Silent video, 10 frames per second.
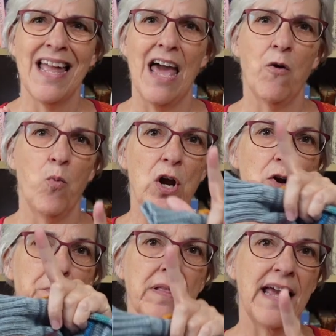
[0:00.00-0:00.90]
at a
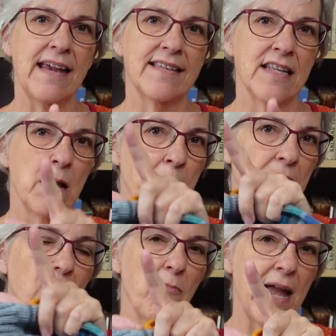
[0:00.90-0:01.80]
weird place in the
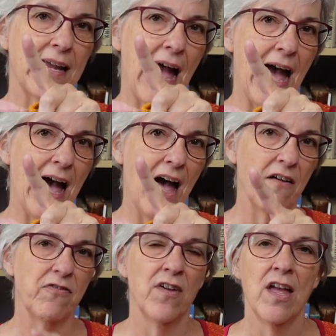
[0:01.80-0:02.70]
middle of my
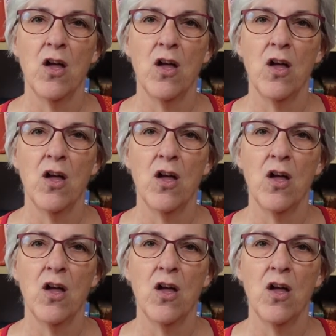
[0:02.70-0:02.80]
calf,